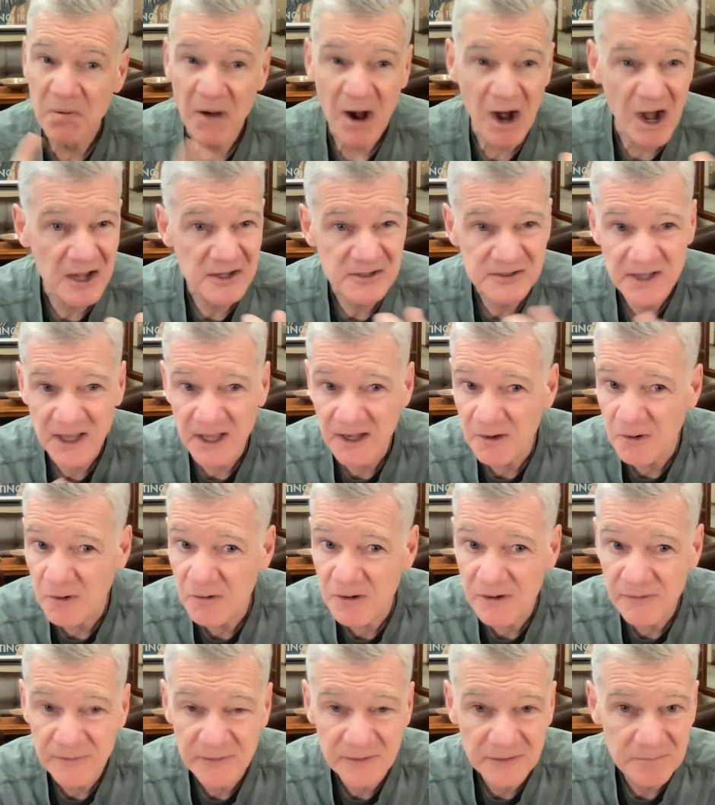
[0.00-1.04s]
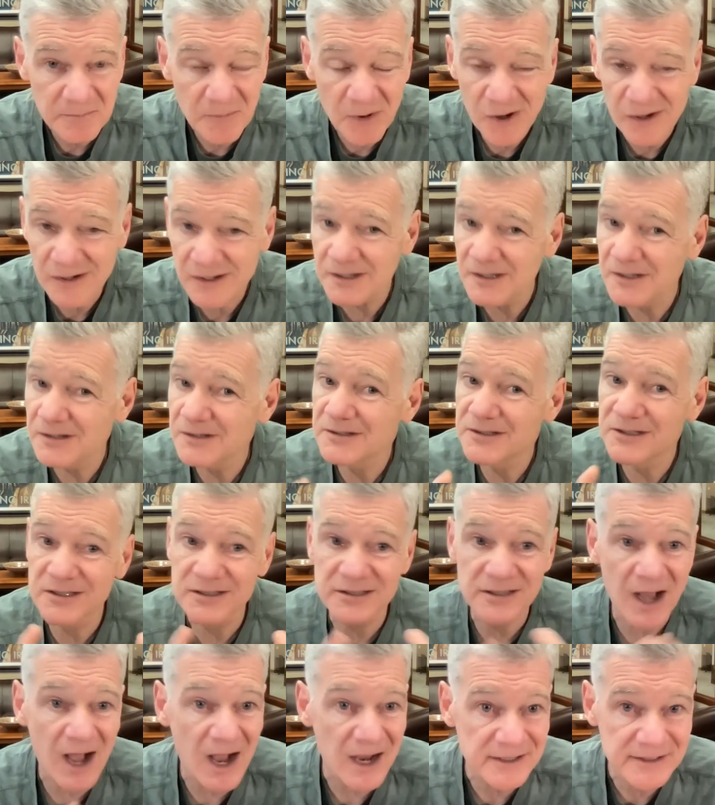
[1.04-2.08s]
Bonds had a horrific market,
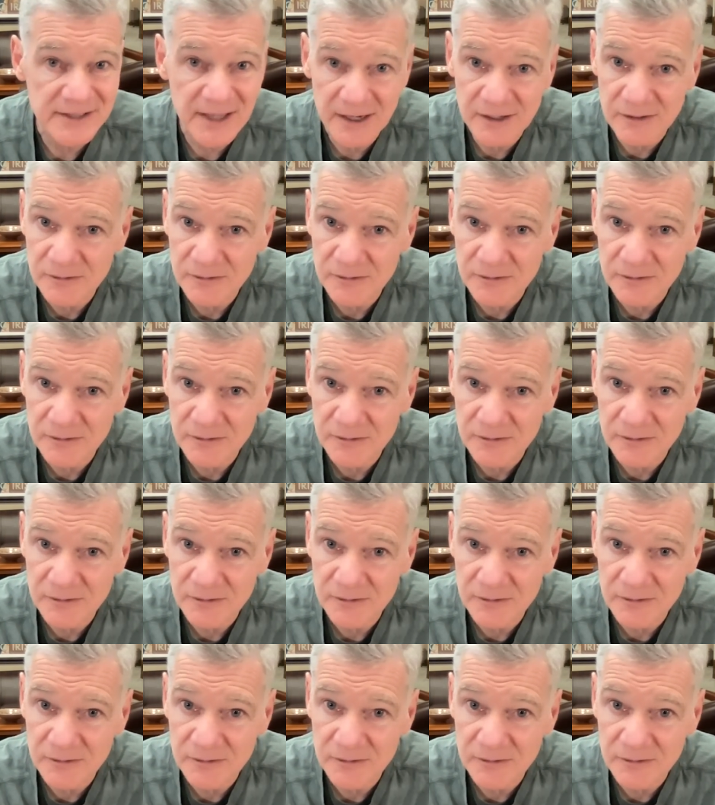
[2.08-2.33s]
stocks